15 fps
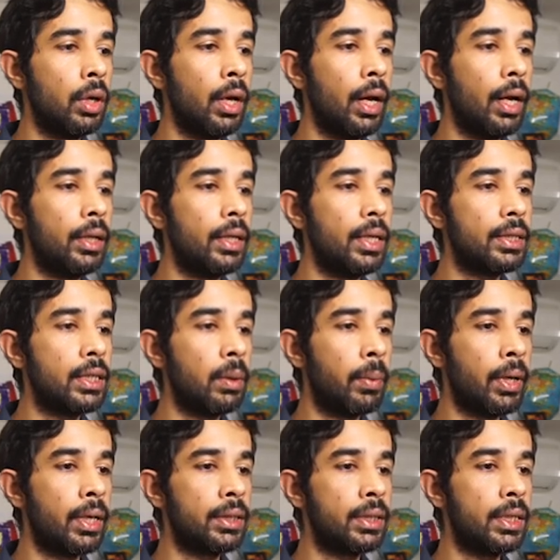and these
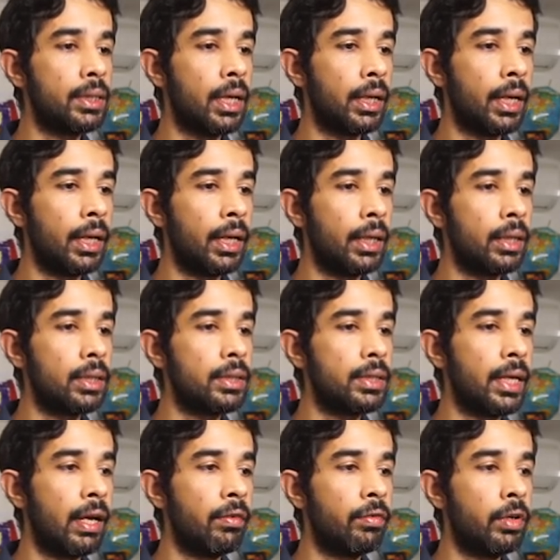dependencies are getting
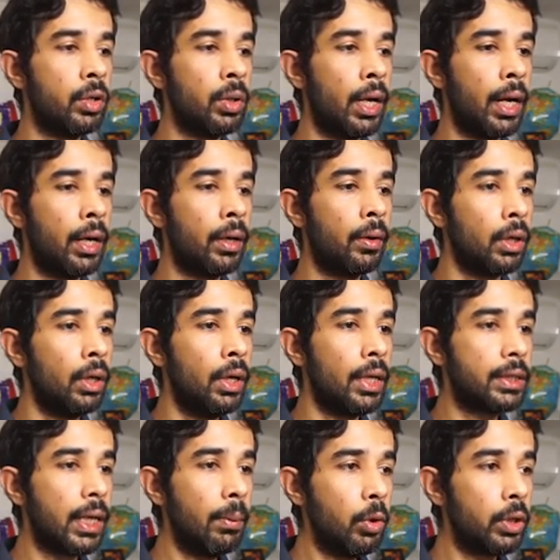saved to that.
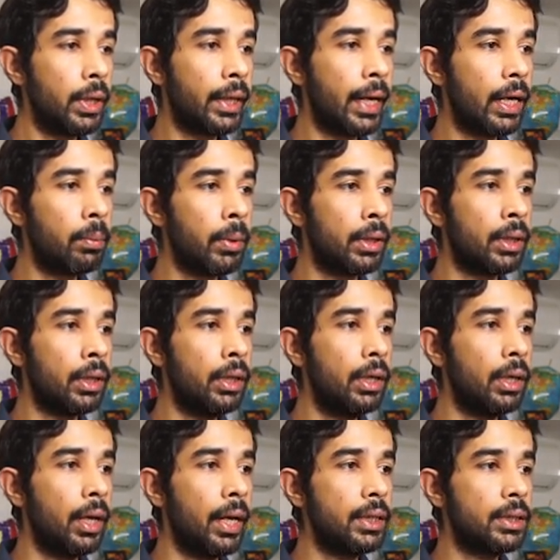Let's come to the get method
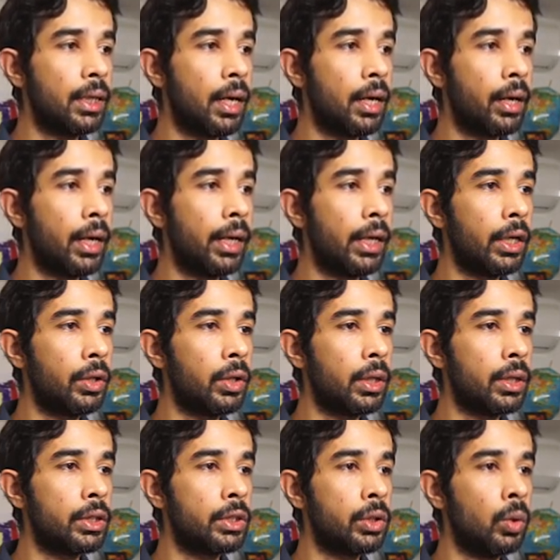and start writing to the
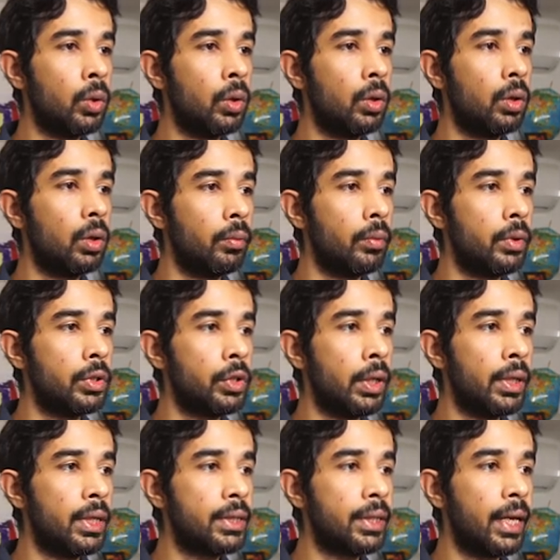console. So in
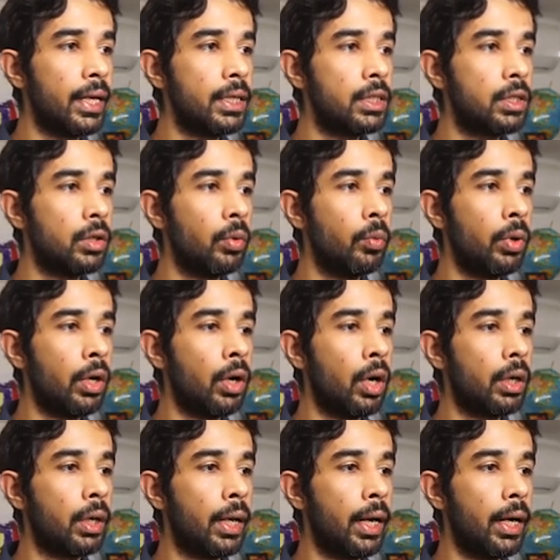this case, we are
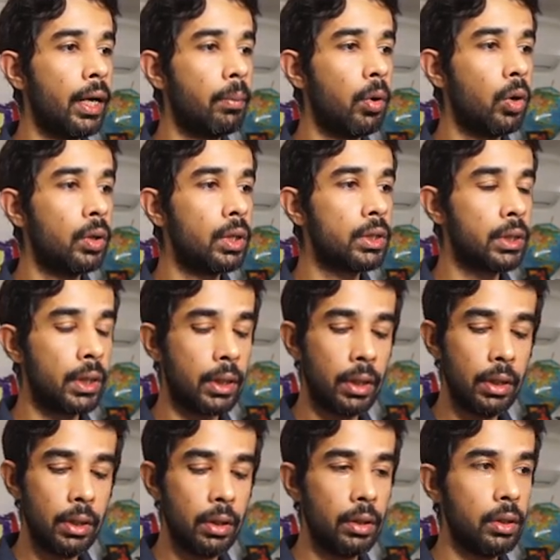not cared about this
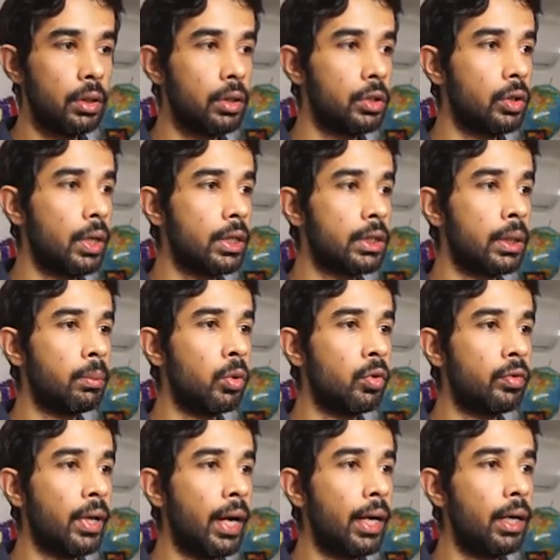return. So let's remove
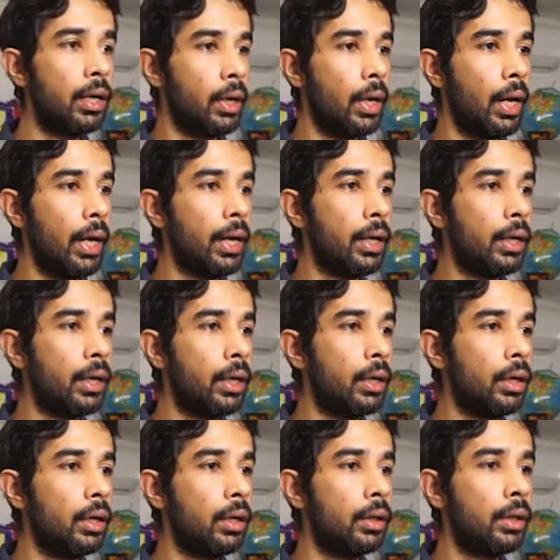that and
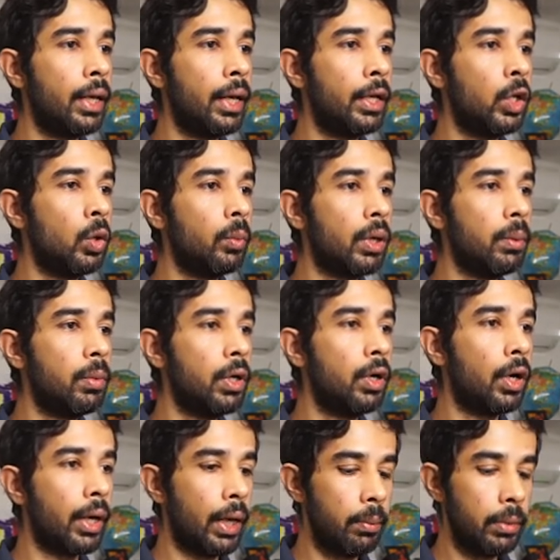return the
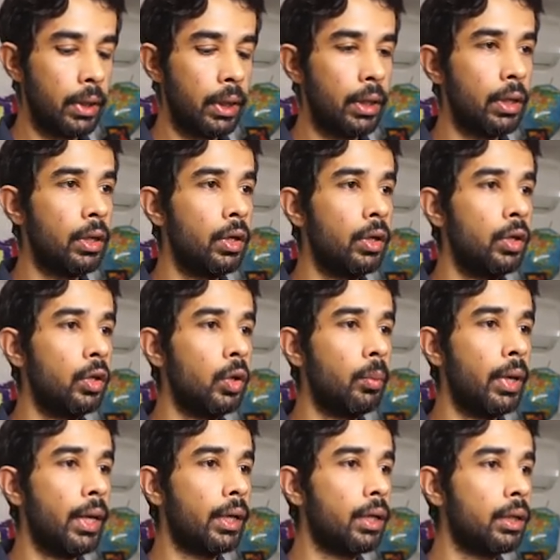enumerable.empty to
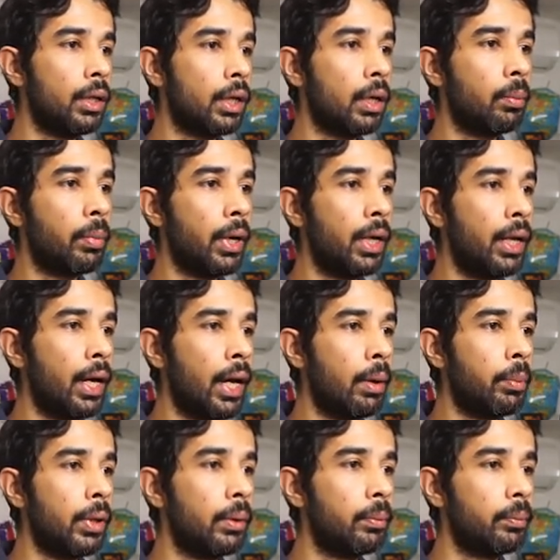make the compiler
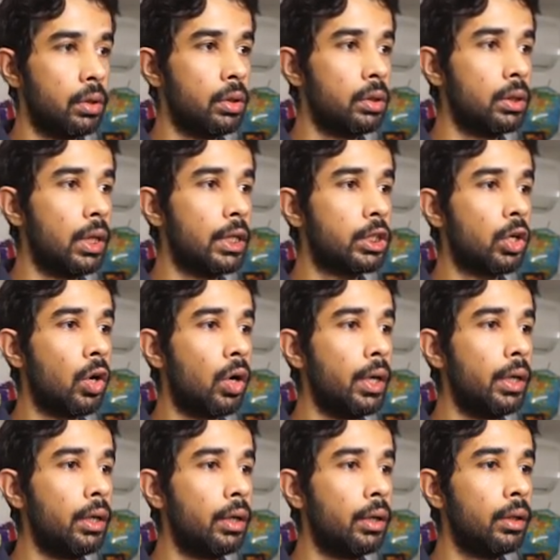happy. So let's call
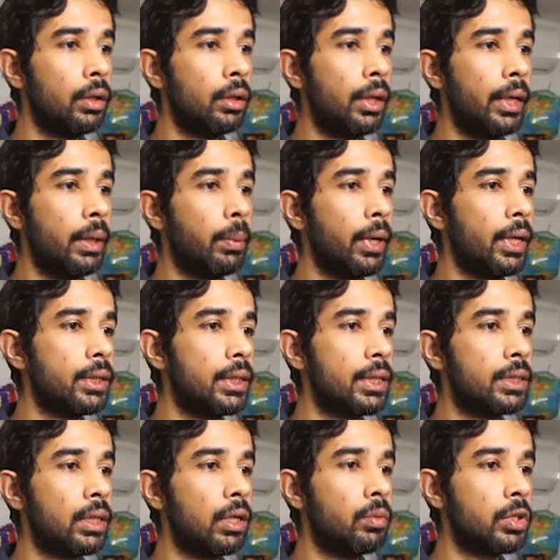in the dependency
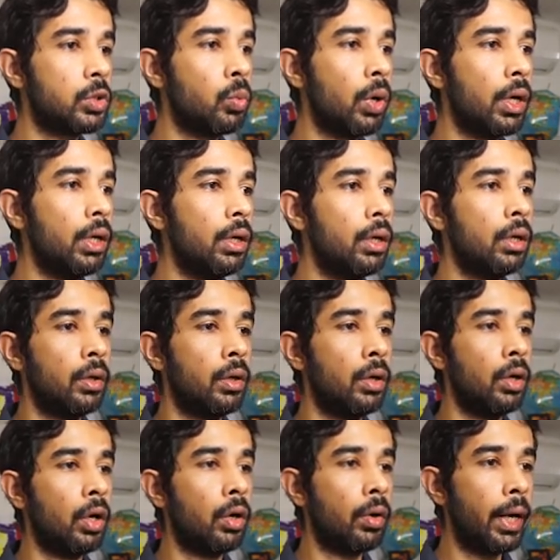service
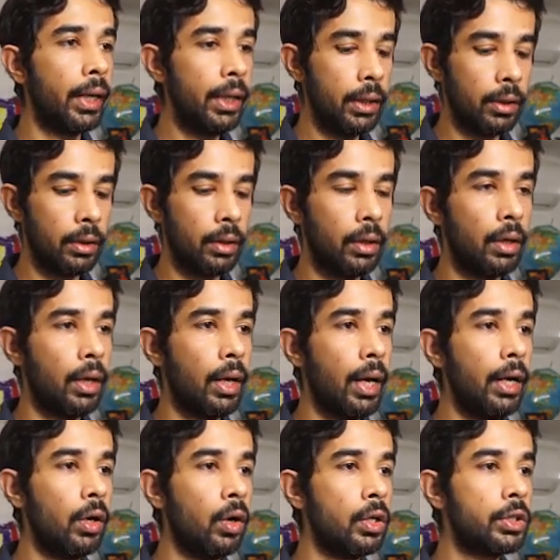1.write
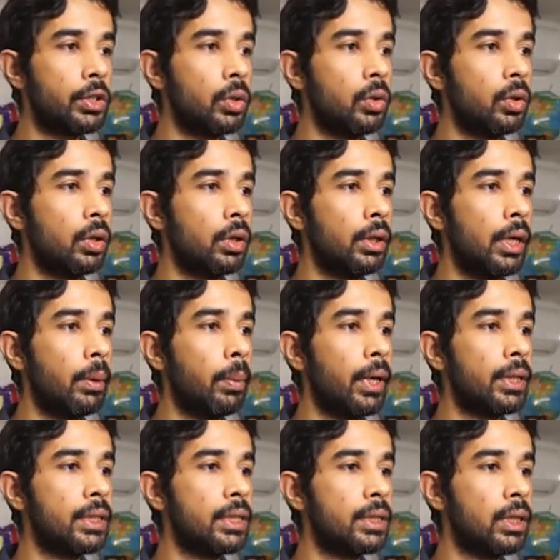and also the
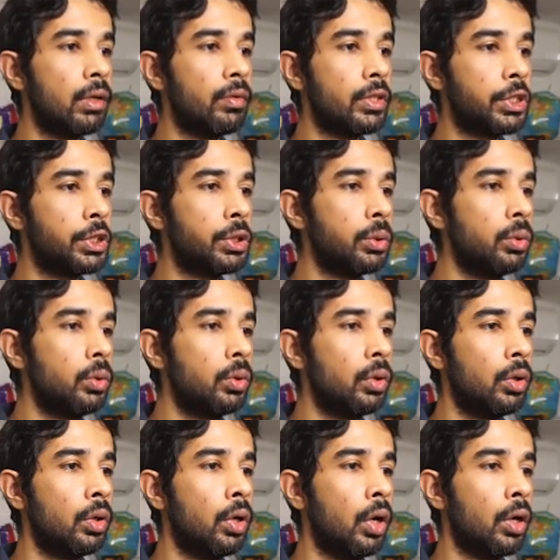dependency service
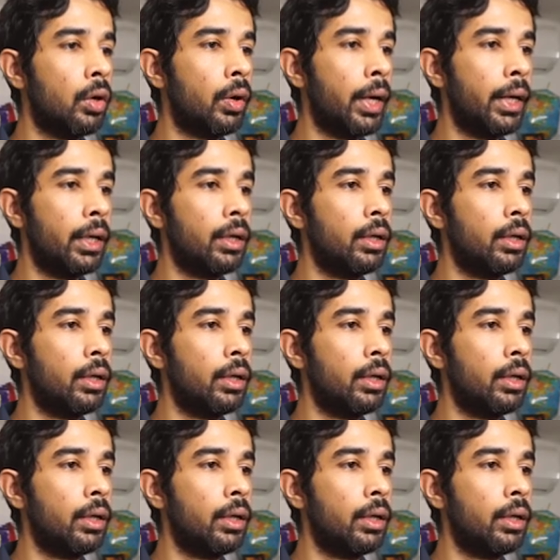2.write.